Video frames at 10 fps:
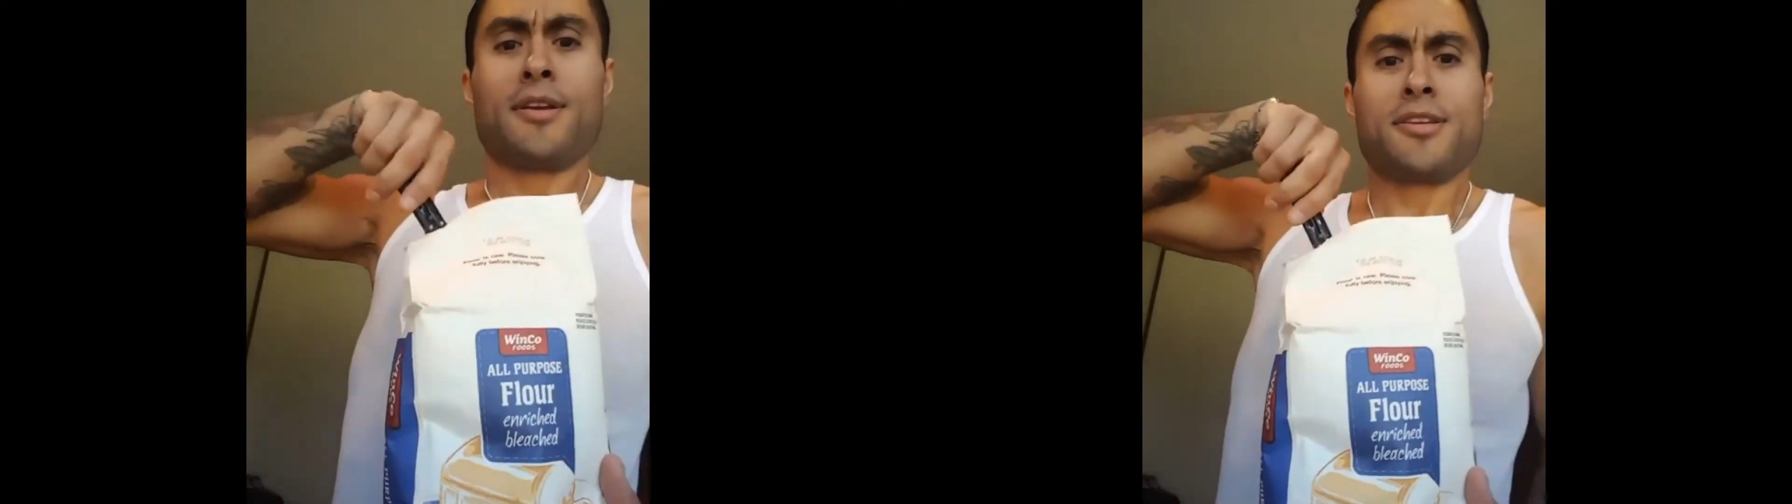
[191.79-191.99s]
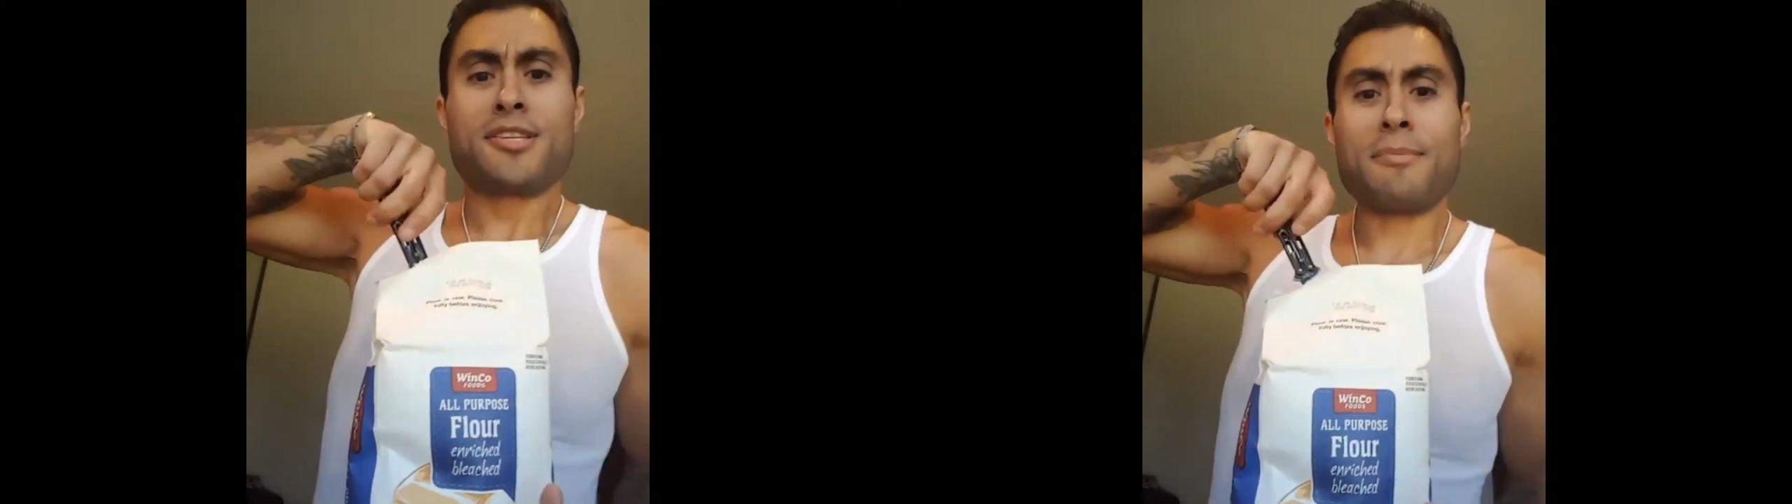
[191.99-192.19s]

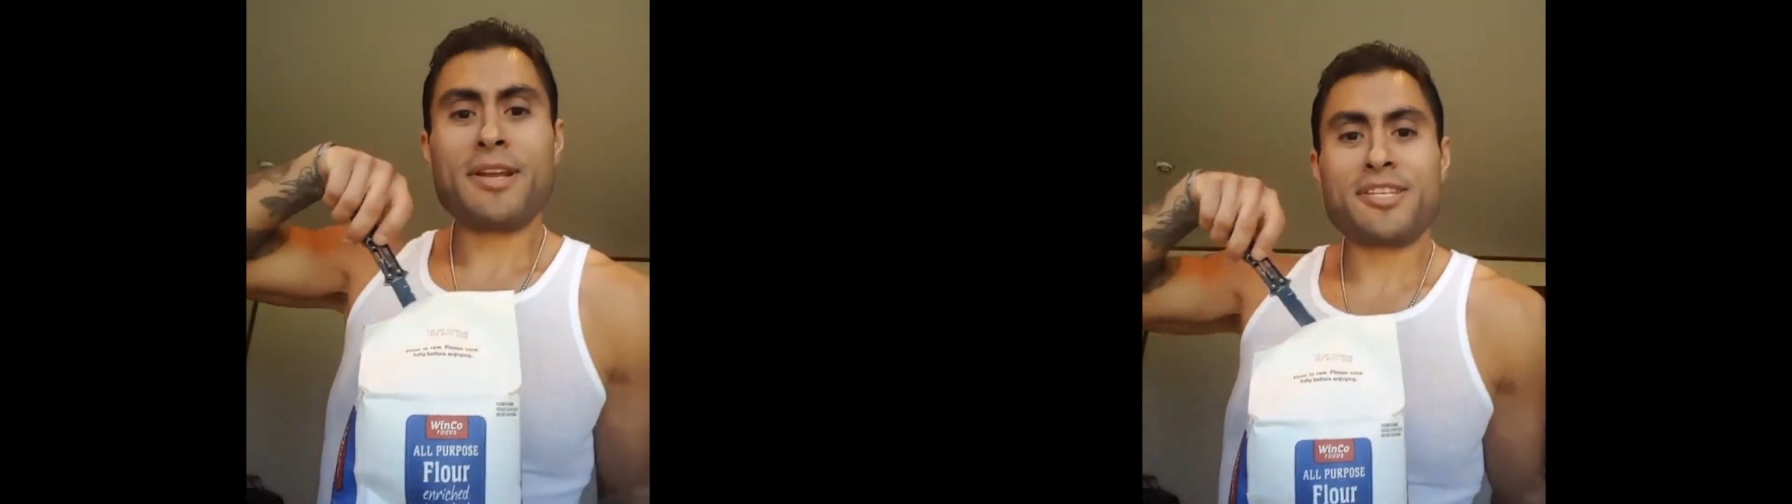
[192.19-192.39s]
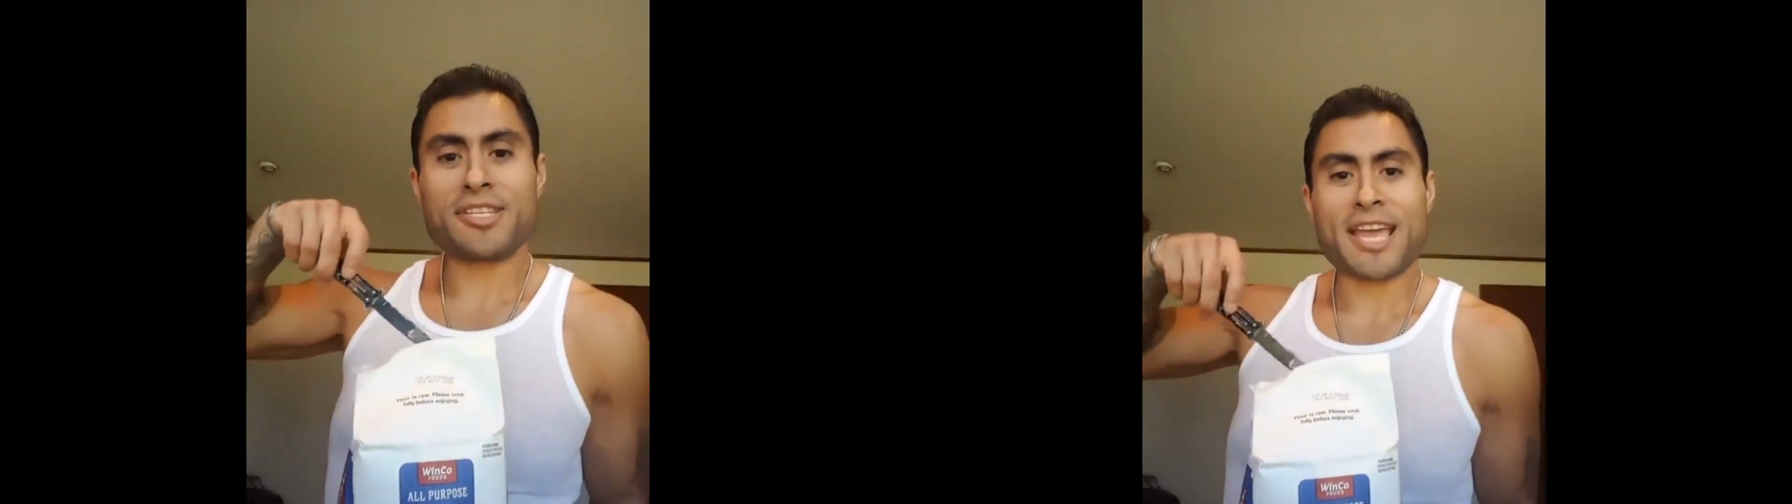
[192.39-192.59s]

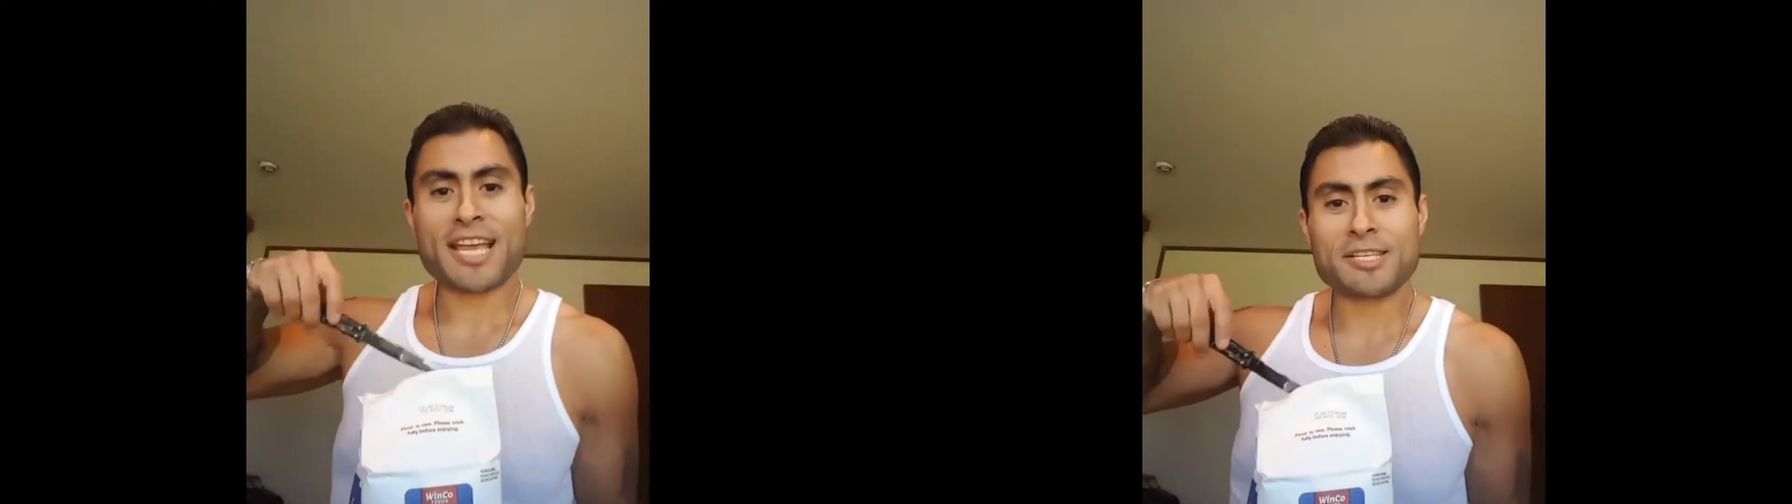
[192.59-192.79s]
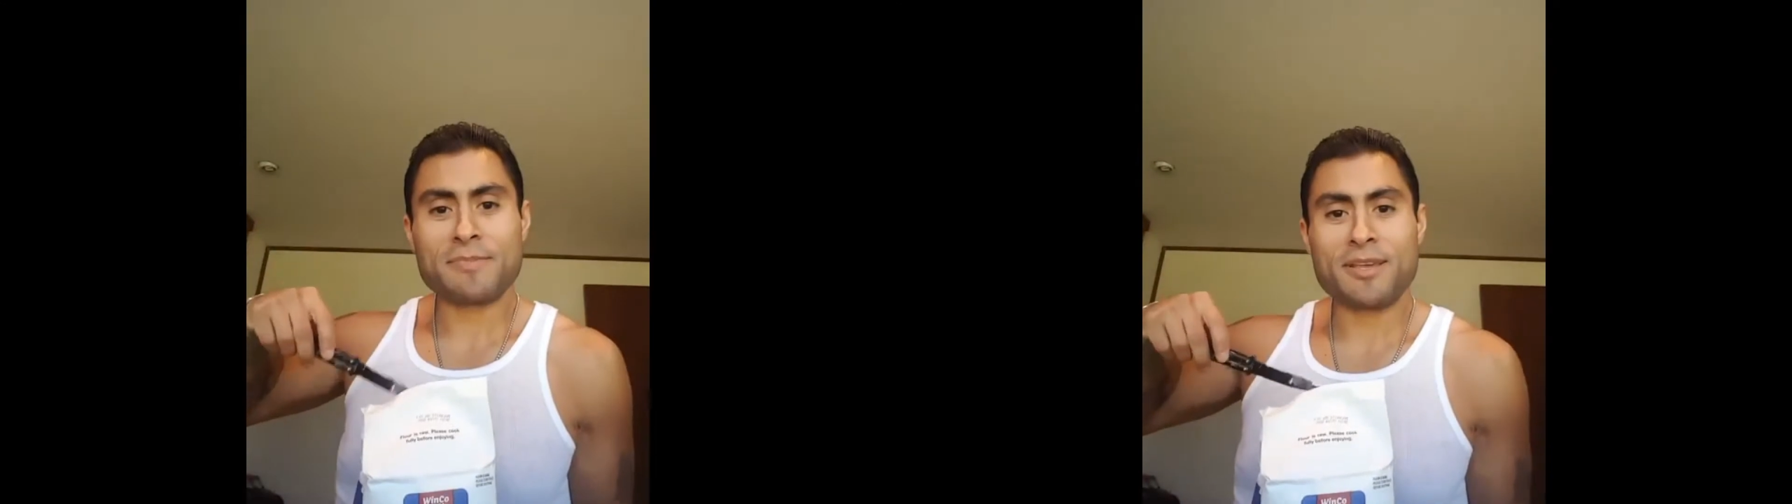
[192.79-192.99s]
Somebody just
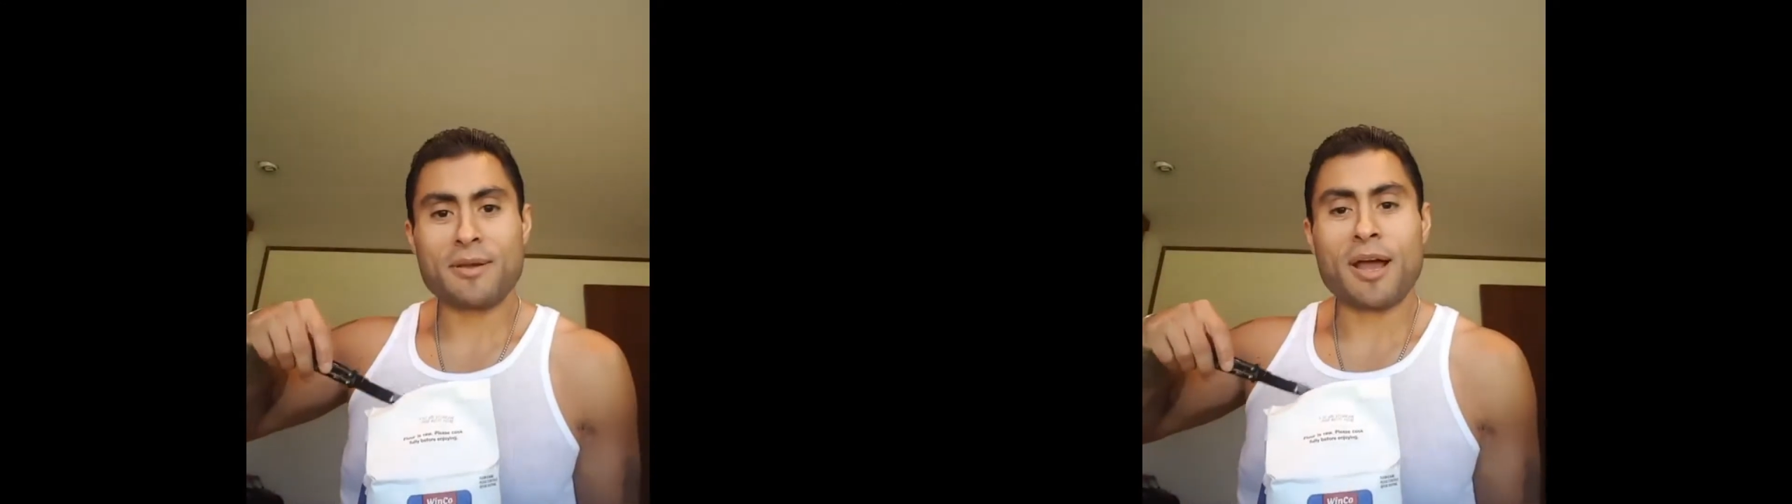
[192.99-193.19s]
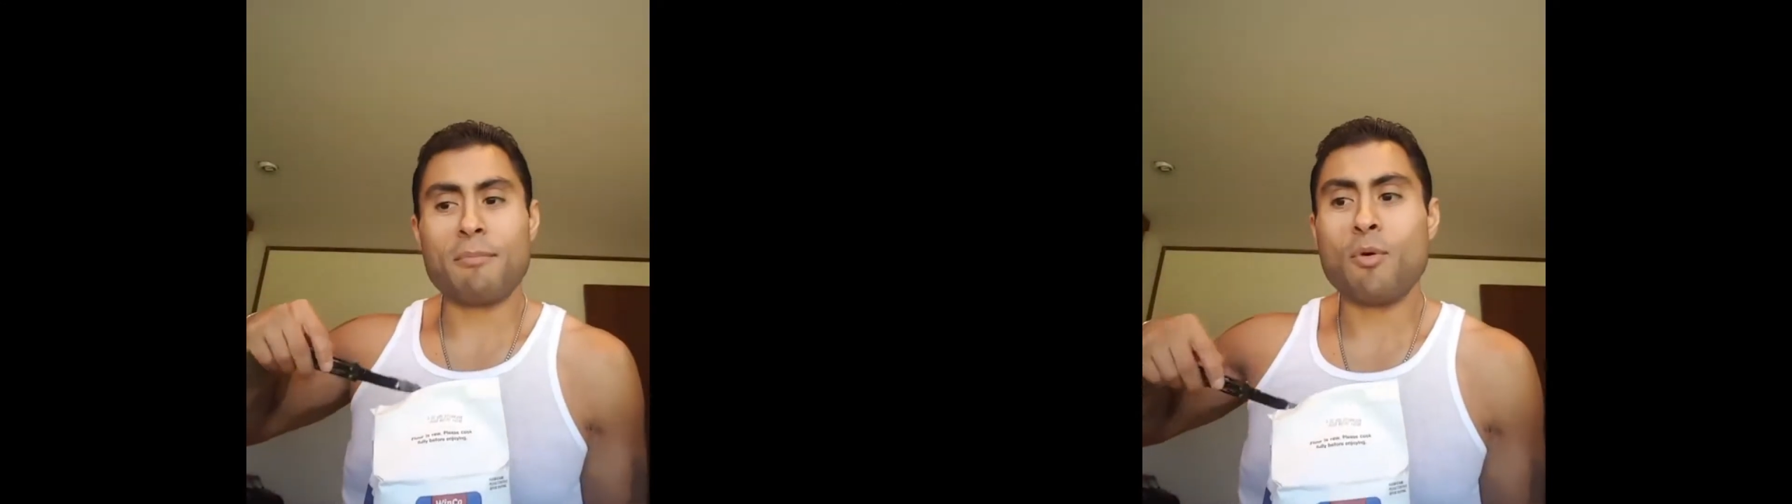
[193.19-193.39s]
asked me
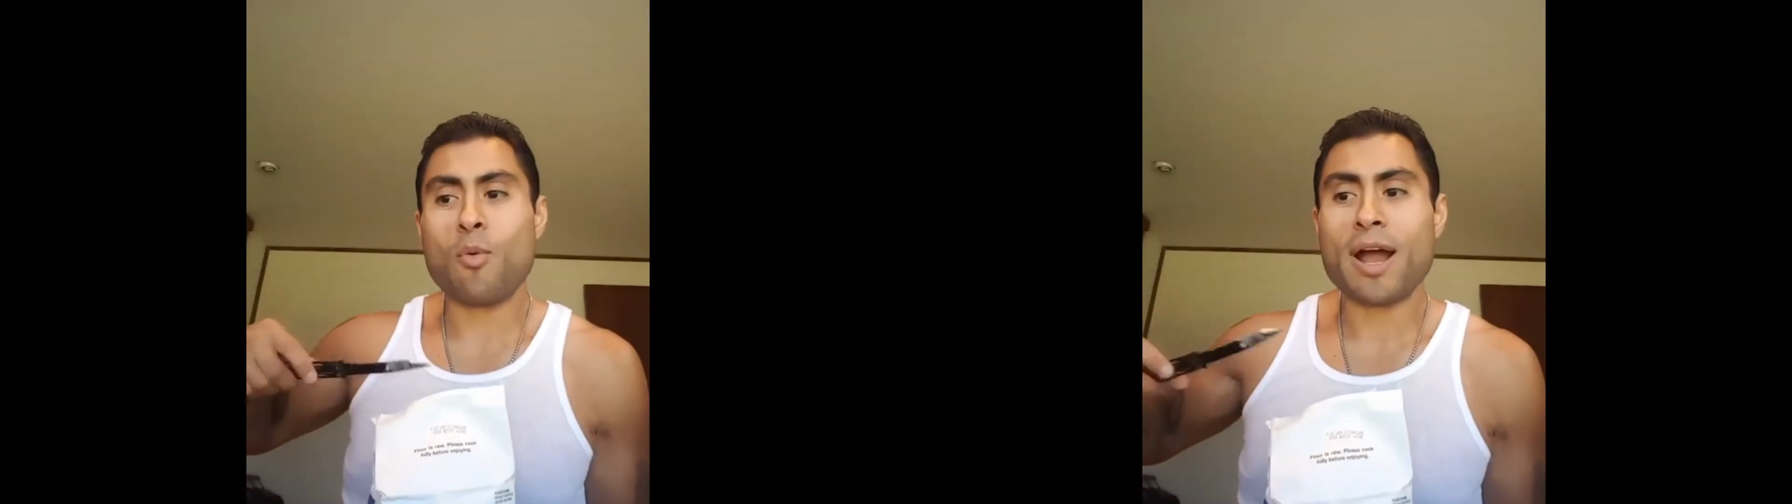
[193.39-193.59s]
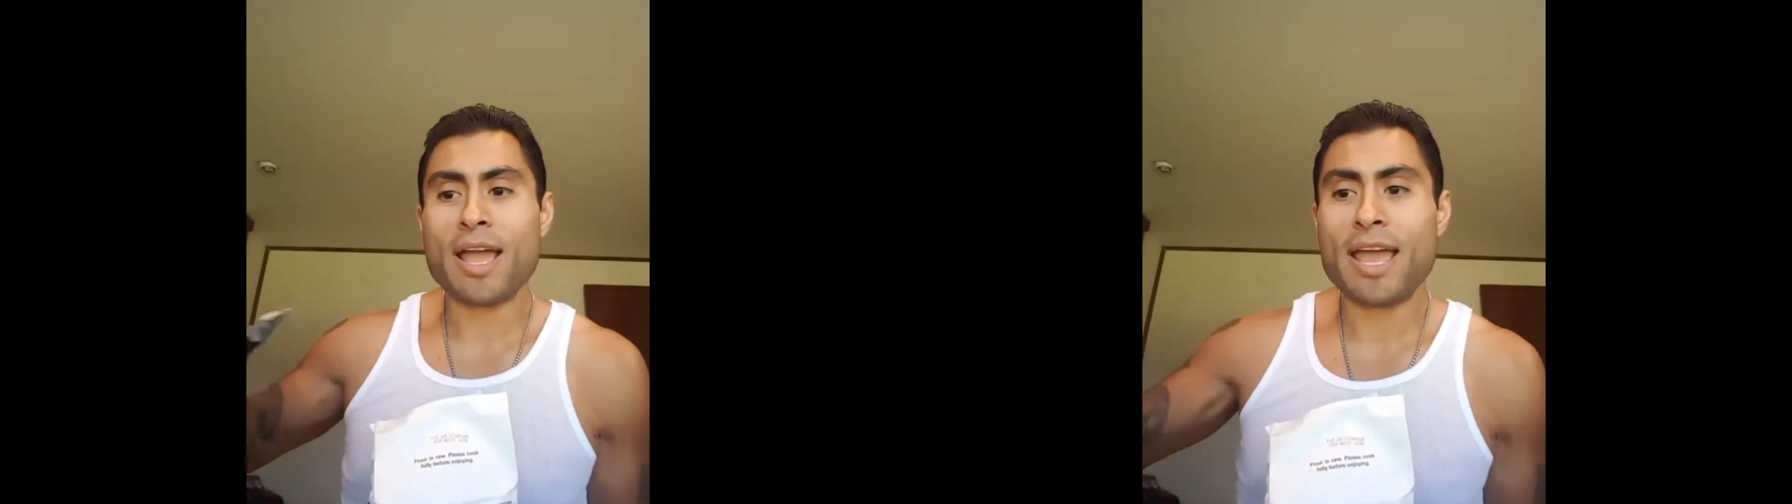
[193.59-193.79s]

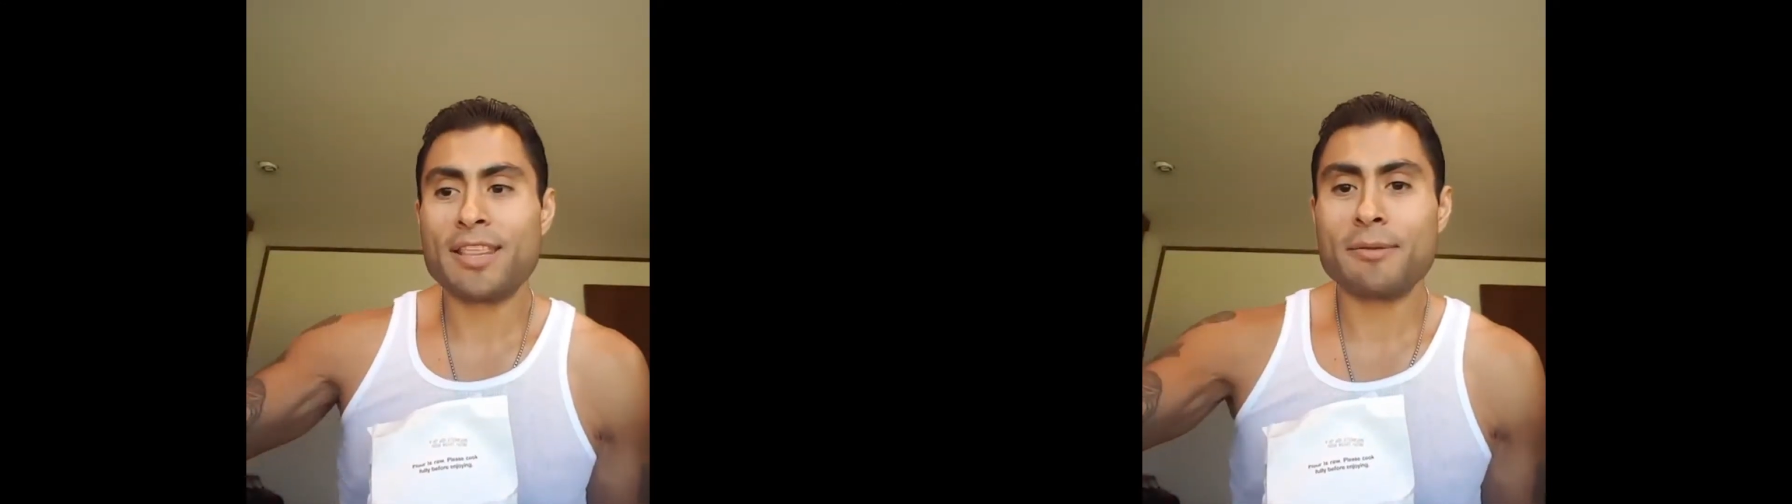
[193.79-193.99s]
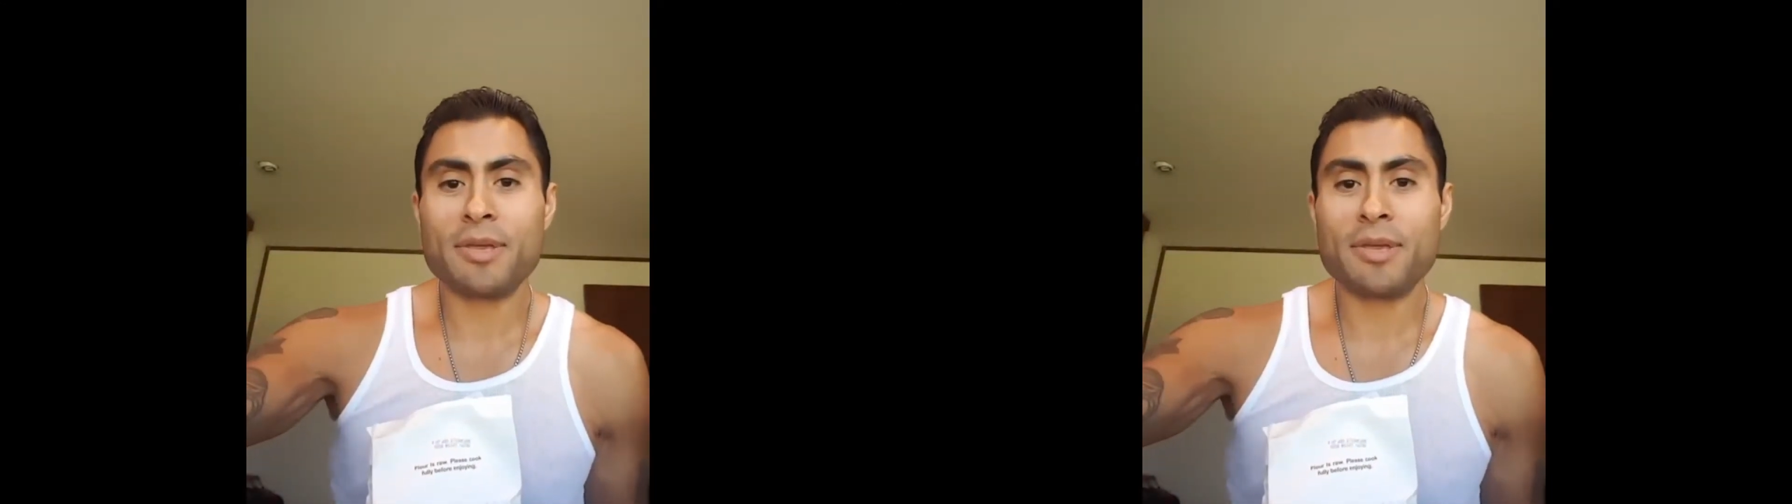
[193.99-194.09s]
why I hate the